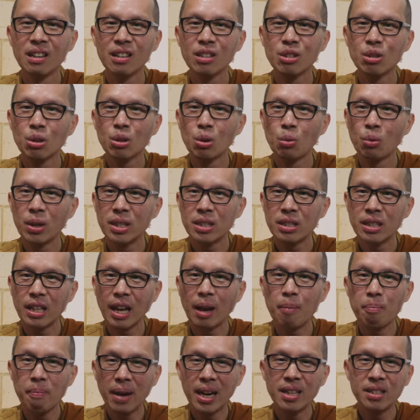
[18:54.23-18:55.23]
So once
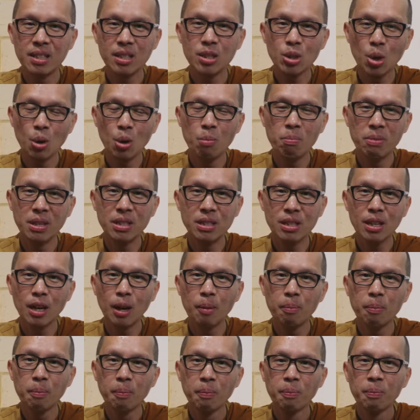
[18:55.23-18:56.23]
that mind just opens
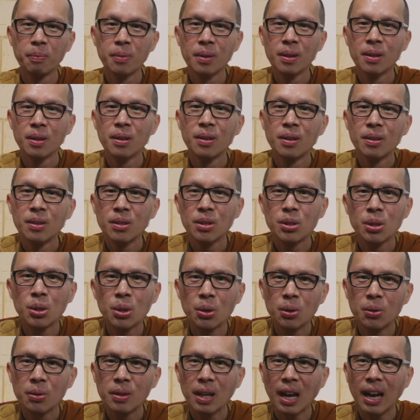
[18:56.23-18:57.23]
up.
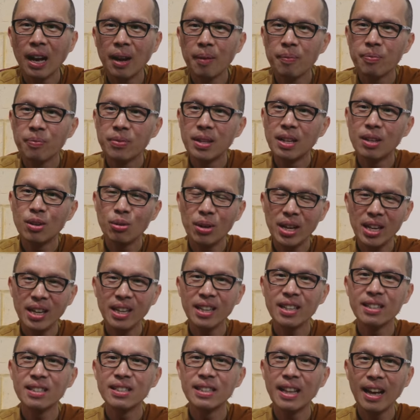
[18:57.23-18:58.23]
So the
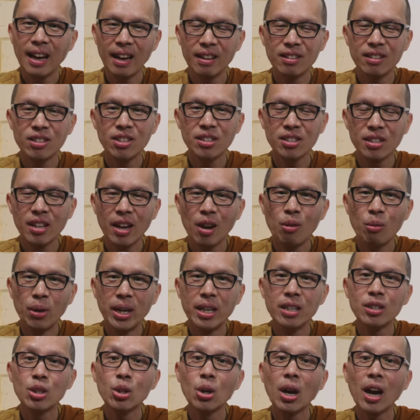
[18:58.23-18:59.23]
training is that, just that
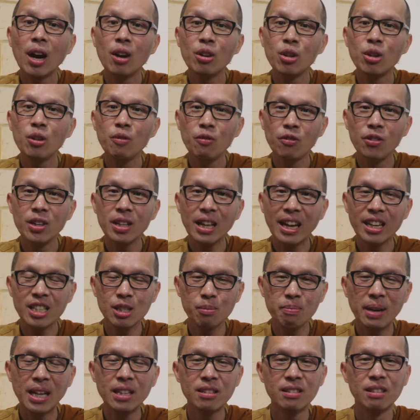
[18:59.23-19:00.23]
way. So how do you feel
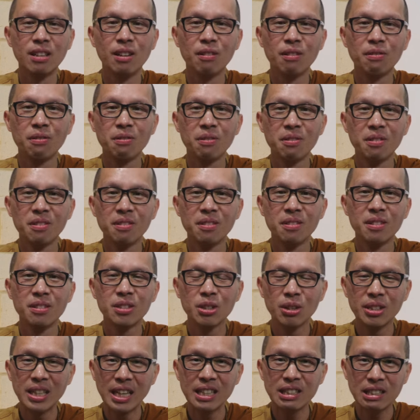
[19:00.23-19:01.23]
expansive?
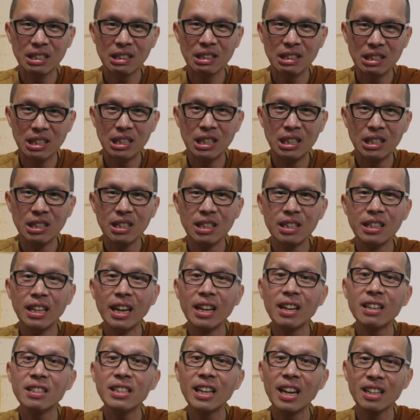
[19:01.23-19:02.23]
So that's the key.
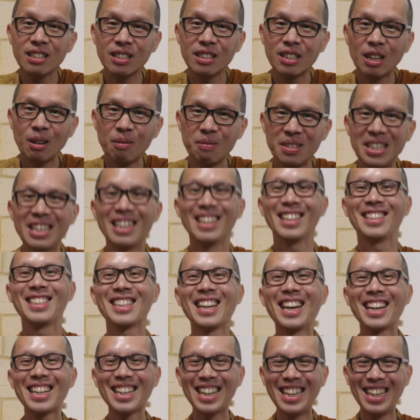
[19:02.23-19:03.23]
That is accept. Yeah,
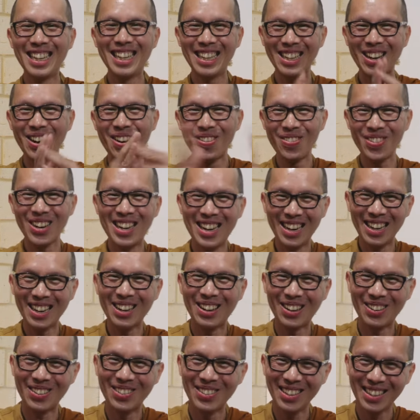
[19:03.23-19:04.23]
exactly. Open
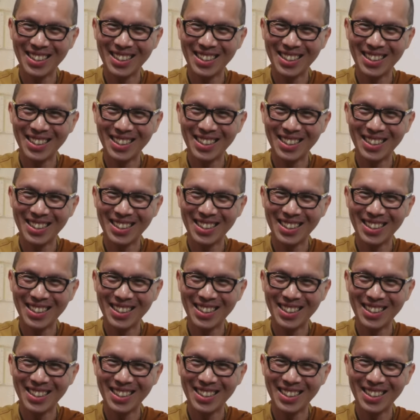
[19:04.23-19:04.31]
up.